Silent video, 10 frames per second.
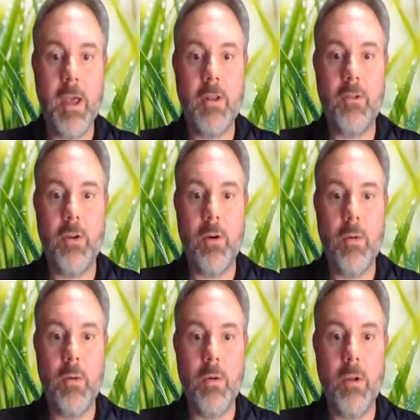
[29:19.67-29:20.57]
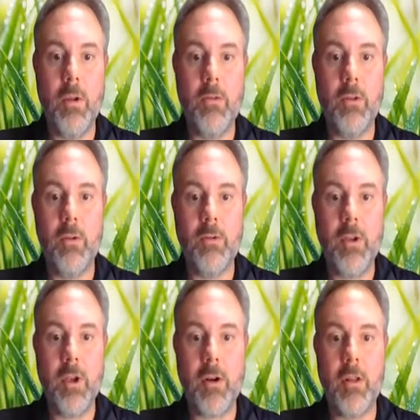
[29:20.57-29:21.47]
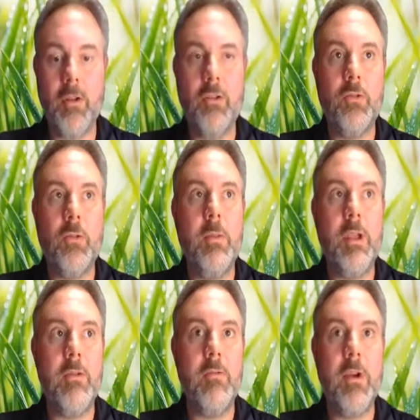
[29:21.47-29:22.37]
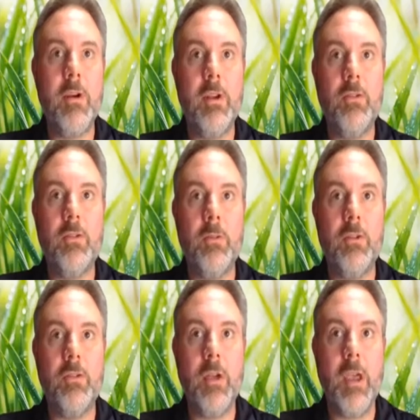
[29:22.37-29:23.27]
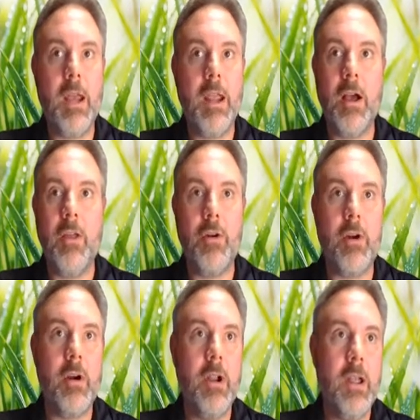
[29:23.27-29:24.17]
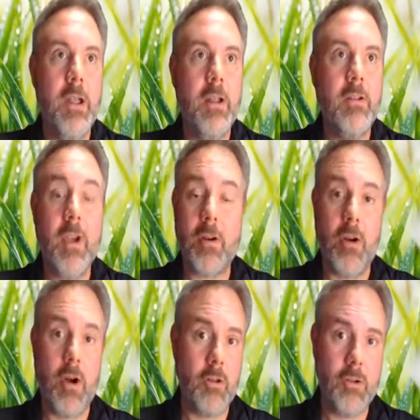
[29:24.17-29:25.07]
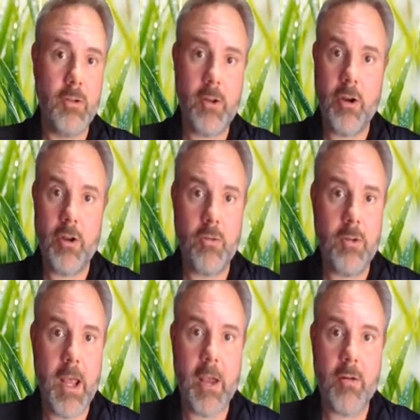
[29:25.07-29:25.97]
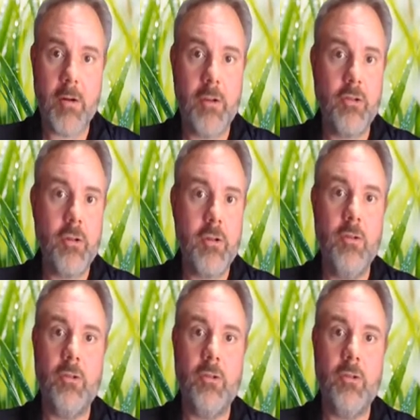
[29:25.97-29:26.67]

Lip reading: And so using those technologies would be very similar to any other technologies that are used in agriculture.